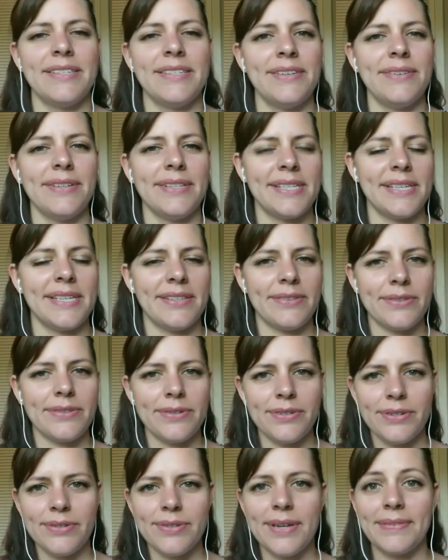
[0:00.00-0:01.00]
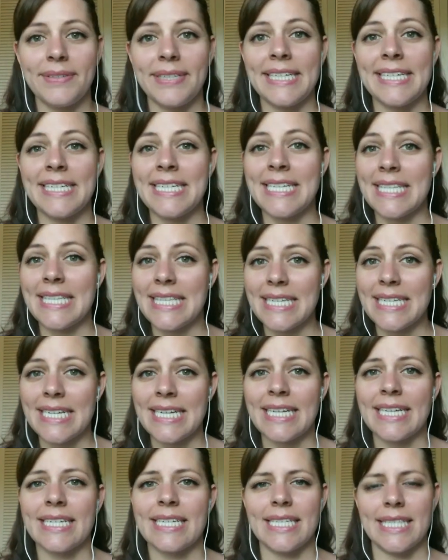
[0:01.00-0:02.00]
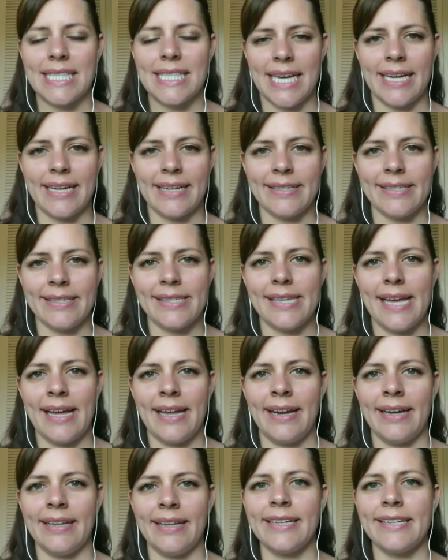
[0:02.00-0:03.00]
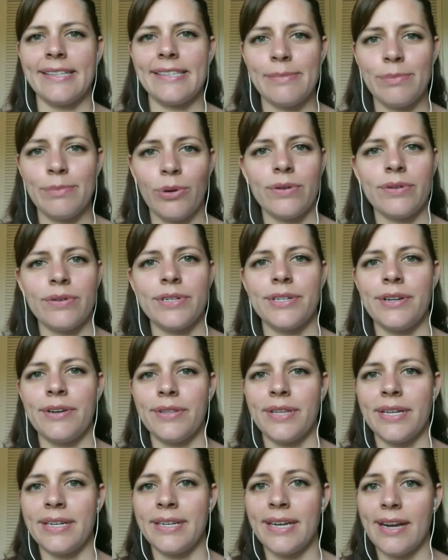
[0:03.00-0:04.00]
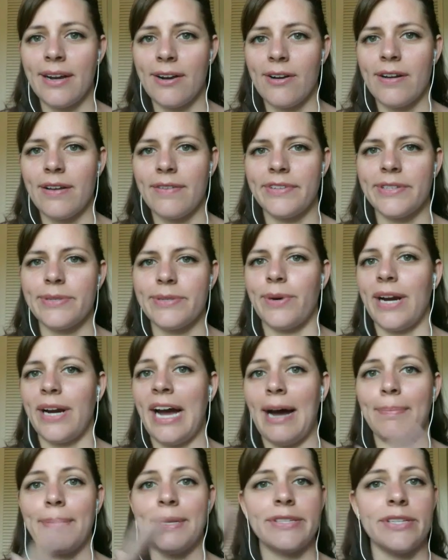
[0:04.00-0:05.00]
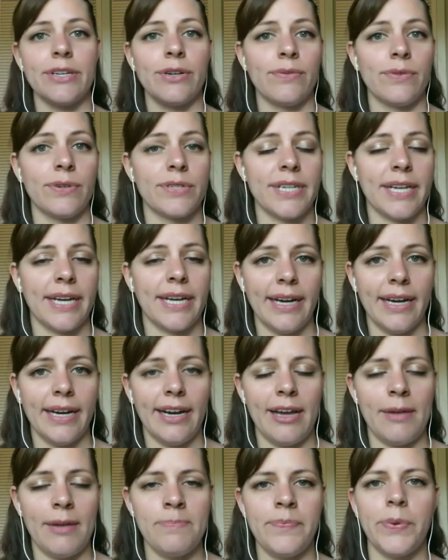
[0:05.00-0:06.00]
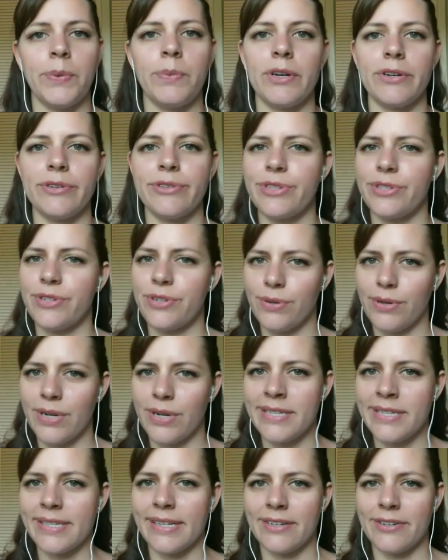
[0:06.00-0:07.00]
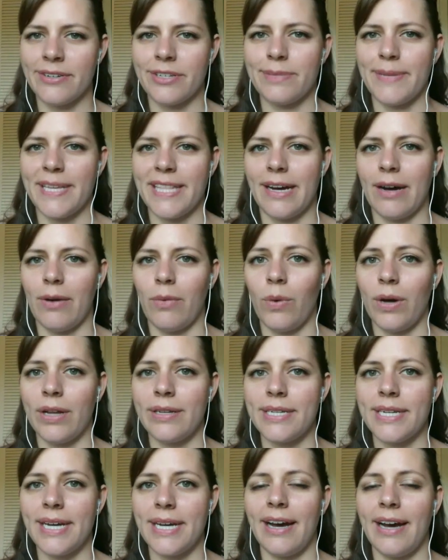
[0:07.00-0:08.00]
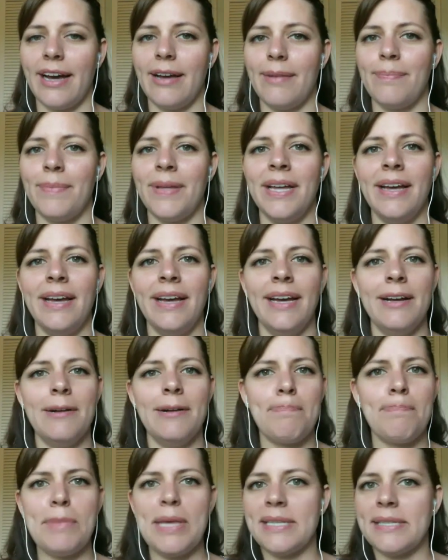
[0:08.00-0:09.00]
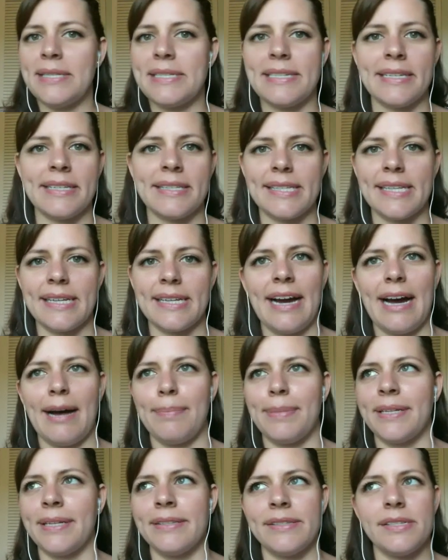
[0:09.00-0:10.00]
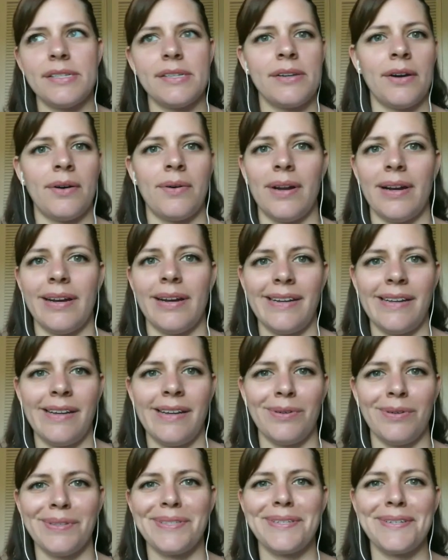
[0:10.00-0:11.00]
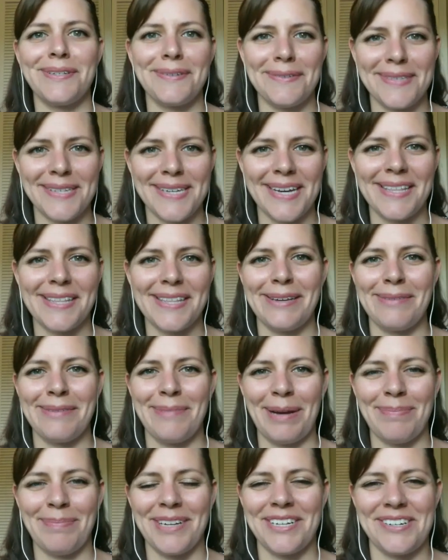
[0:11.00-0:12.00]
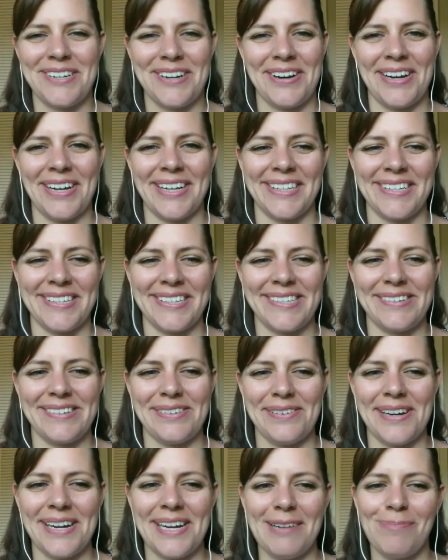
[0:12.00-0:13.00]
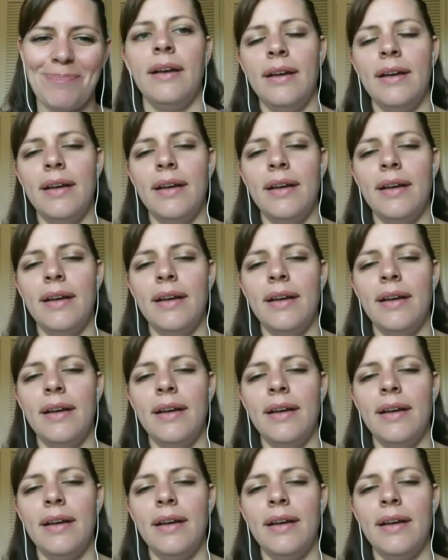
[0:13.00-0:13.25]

So you can see those are two definitely distinct things. And I think it's important to know that narrative is what happens over time, whereas stories can just be that one-time instance that happens, on any old Tuesday that you might be sharing this story.